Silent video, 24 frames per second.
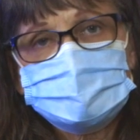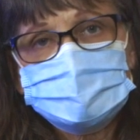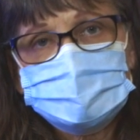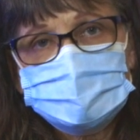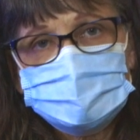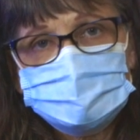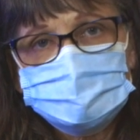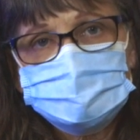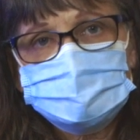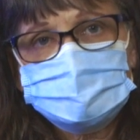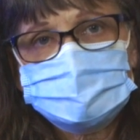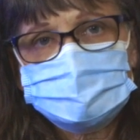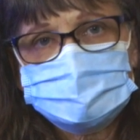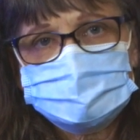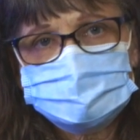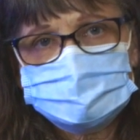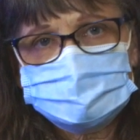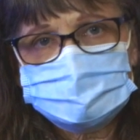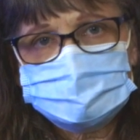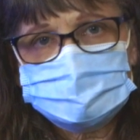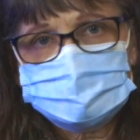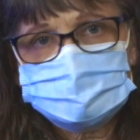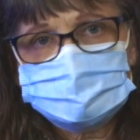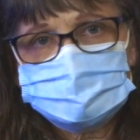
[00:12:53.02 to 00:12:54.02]
each
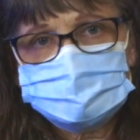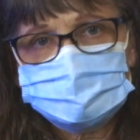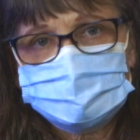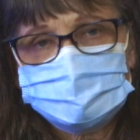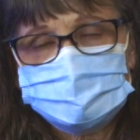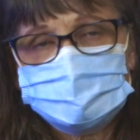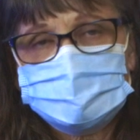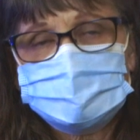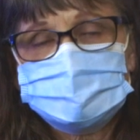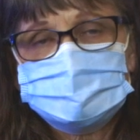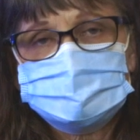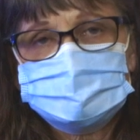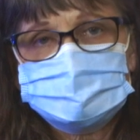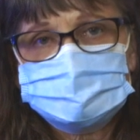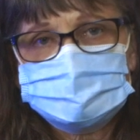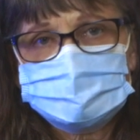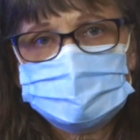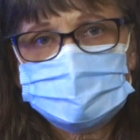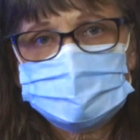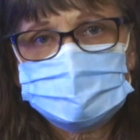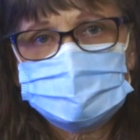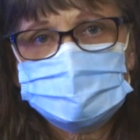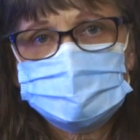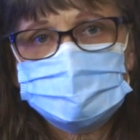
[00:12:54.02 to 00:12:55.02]
instance of being
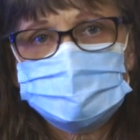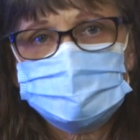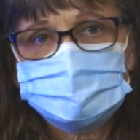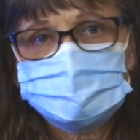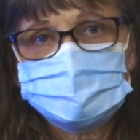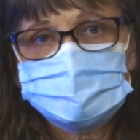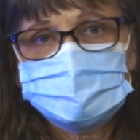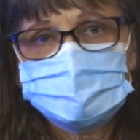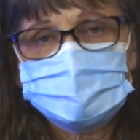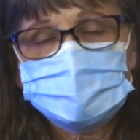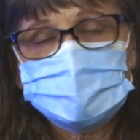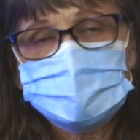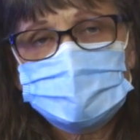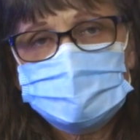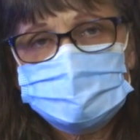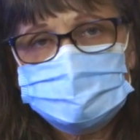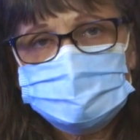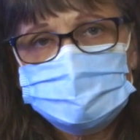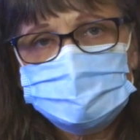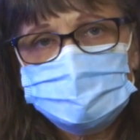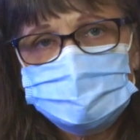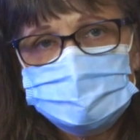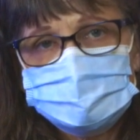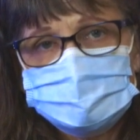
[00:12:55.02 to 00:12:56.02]
sick. We
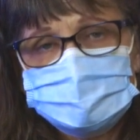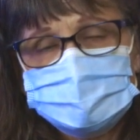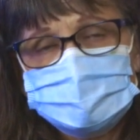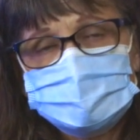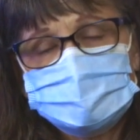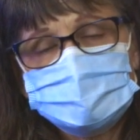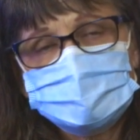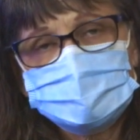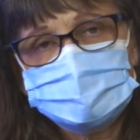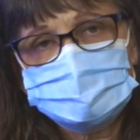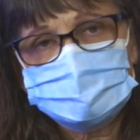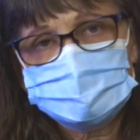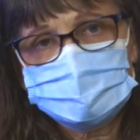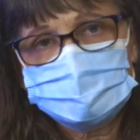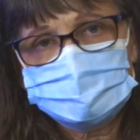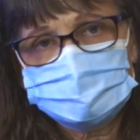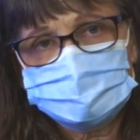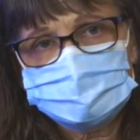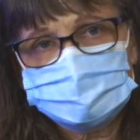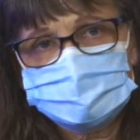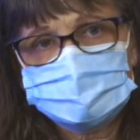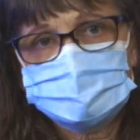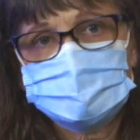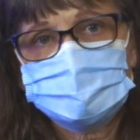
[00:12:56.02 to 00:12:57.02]
also would need a
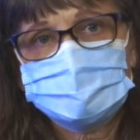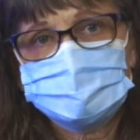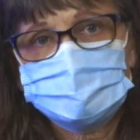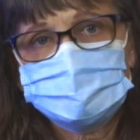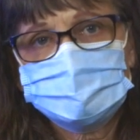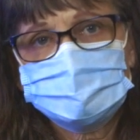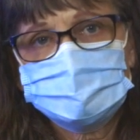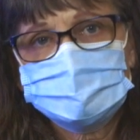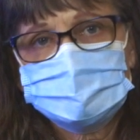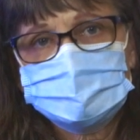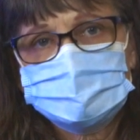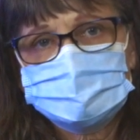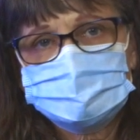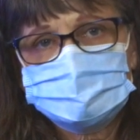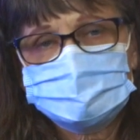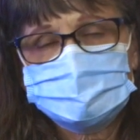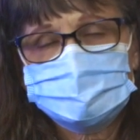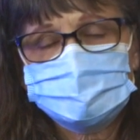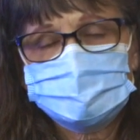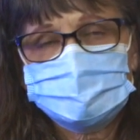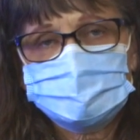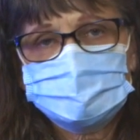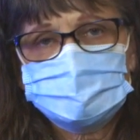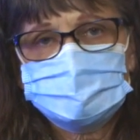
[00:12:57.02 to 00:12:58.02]
doctor's note
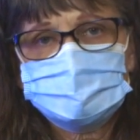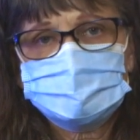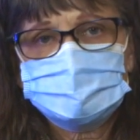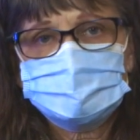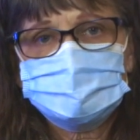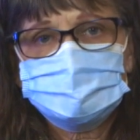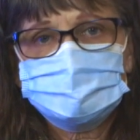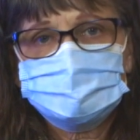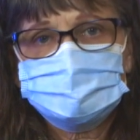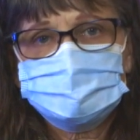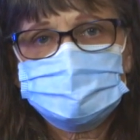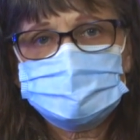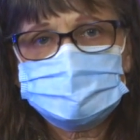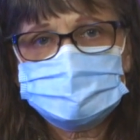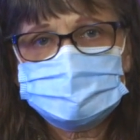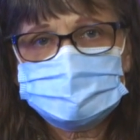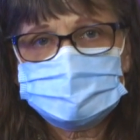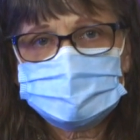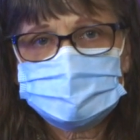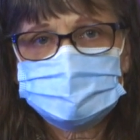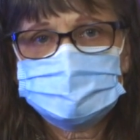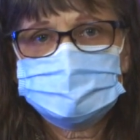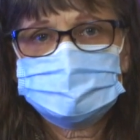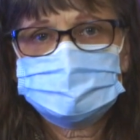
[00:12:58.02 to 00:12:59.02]
for you to use your
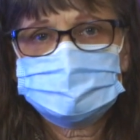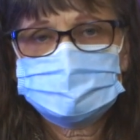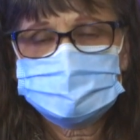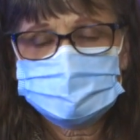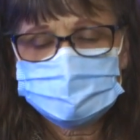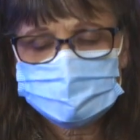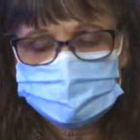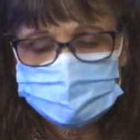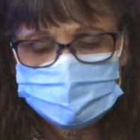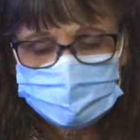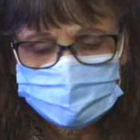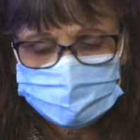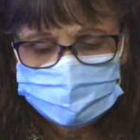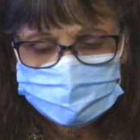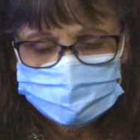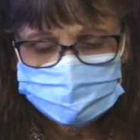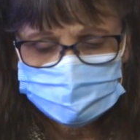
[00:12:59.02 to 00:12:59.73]
extended sick leave.